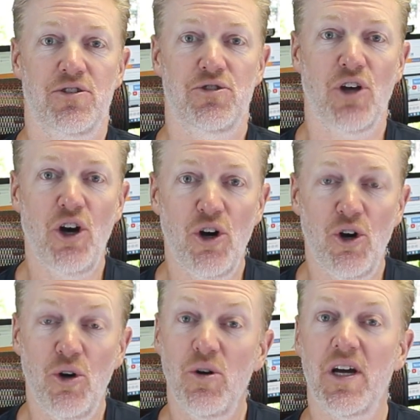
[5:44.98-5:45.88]

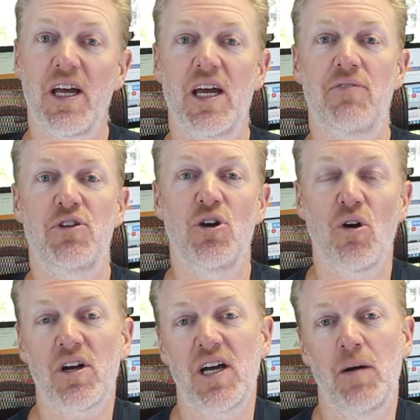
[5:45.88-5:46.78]
So if
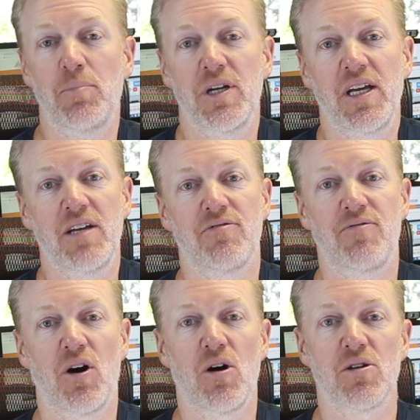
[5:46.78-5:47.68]
your company
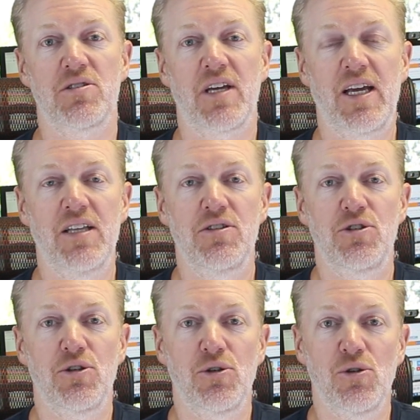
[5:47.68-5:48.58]
falls
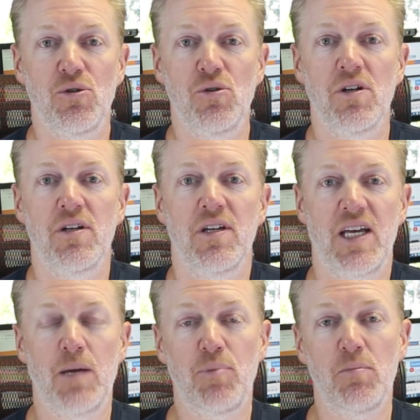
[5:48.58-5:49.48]
into
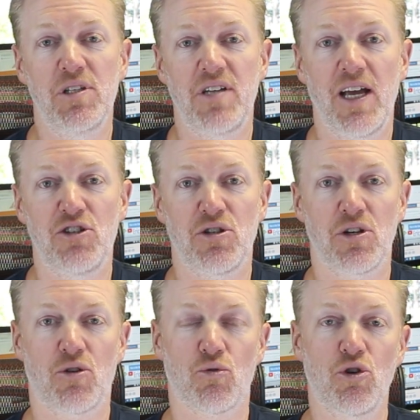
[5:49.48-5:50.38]

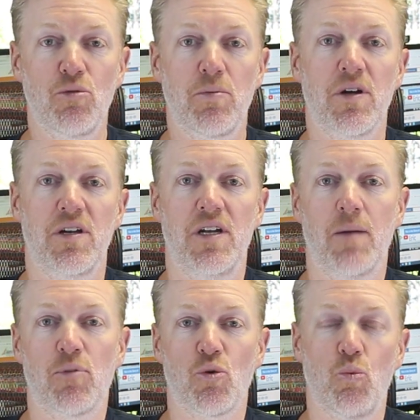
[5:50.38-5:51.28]
implementation group
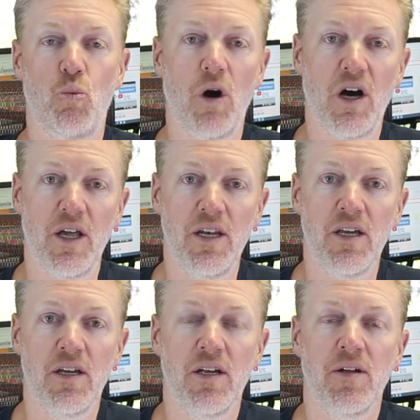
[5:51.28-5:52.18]
number one,
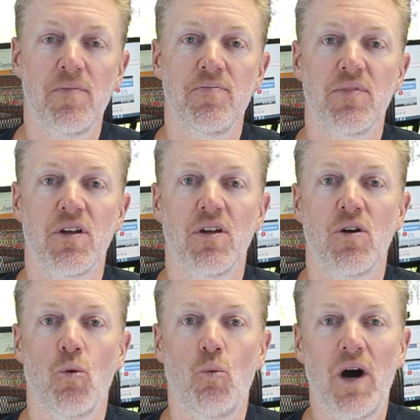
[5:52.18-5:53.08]

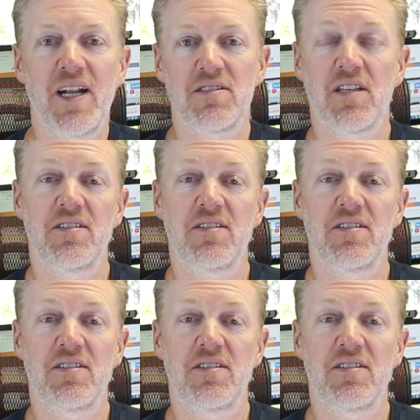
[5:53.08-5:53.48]
what is the